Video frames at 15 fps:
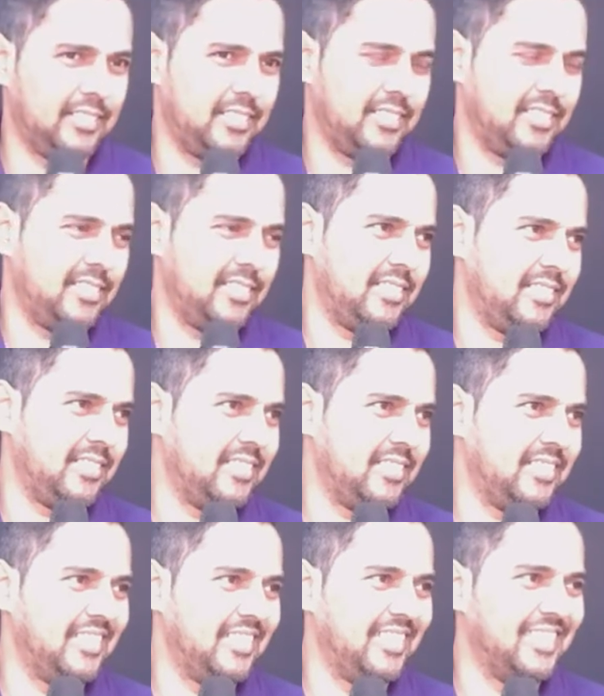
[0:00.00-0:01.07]

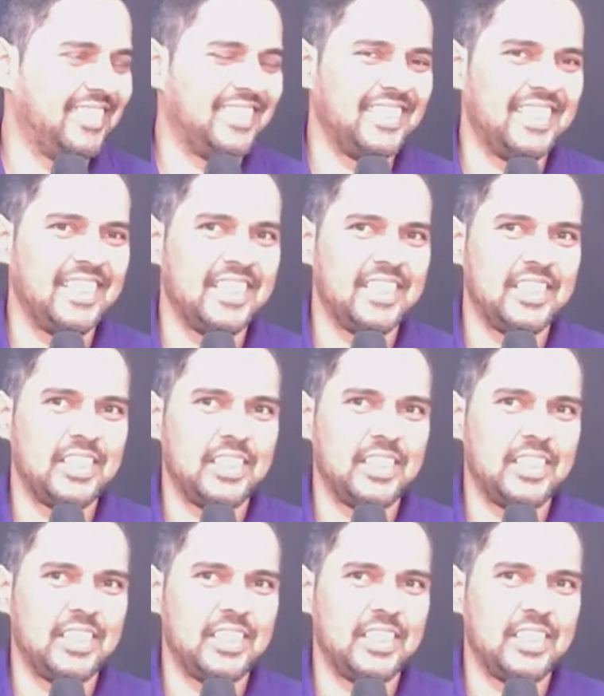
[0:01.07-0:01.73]
Nothing is said.